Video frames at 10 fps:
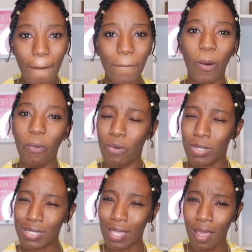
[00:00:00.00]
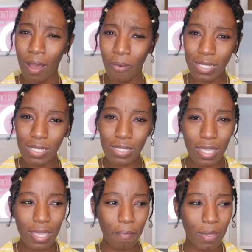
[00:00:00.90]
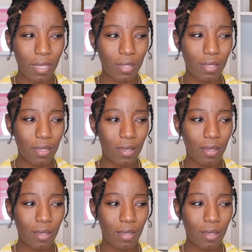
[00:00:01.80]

but we will say what is keeping.